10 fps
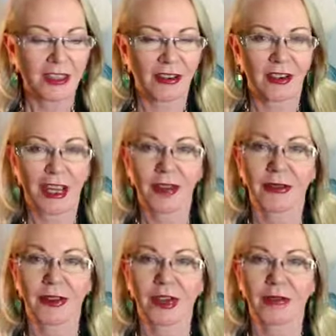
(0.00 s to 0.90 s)
So have
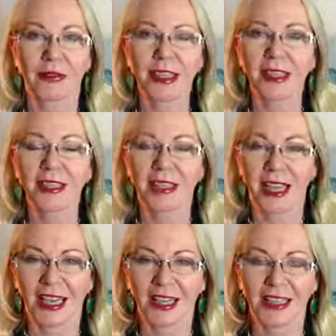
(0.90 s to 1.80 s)
a great week,
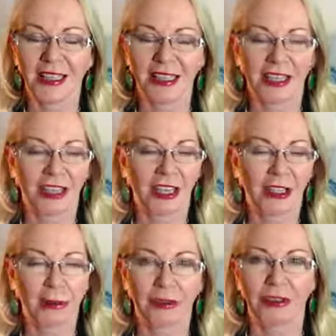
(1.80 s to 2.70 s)
and I
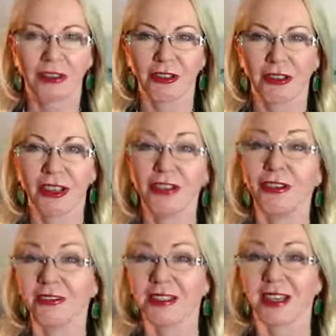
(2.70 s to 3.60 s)
hope you're enjoying the
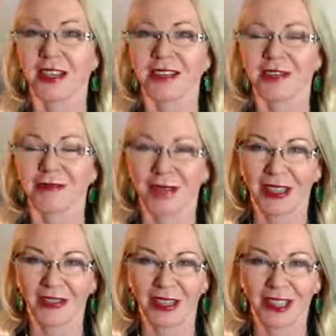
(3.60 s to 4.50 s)
new site.
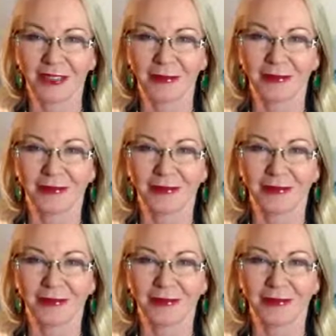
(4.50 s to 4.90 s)
Bye for now.